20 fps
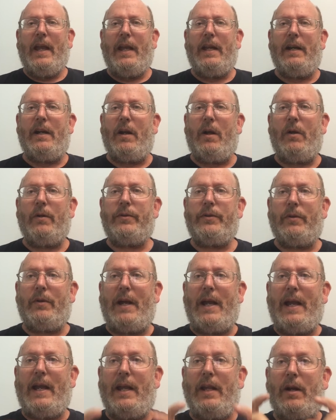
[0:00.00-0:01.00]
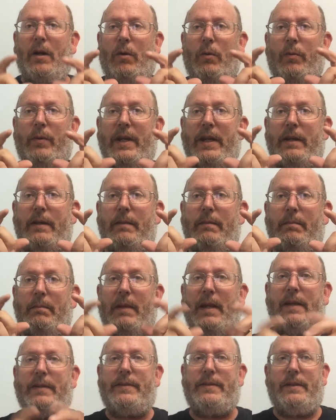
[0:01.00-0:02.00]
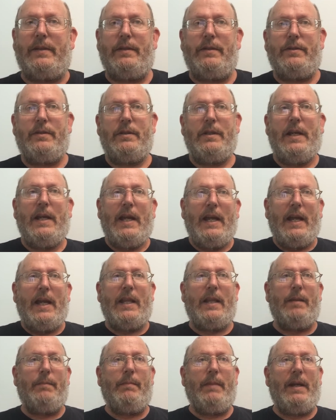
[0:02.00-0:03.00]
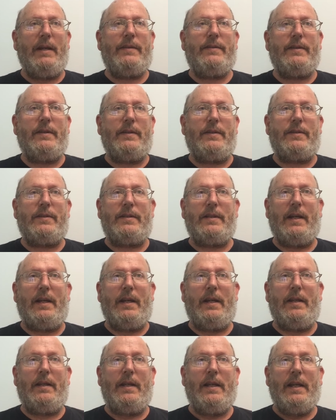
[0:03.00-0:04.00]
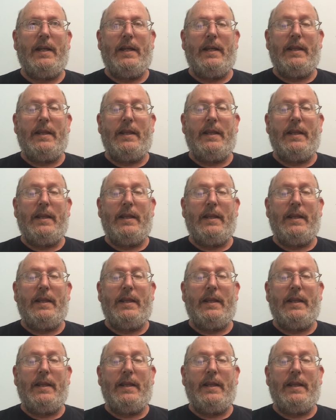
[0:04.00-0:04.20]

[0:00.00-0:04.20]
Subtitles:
And it also had a written message, and the message said,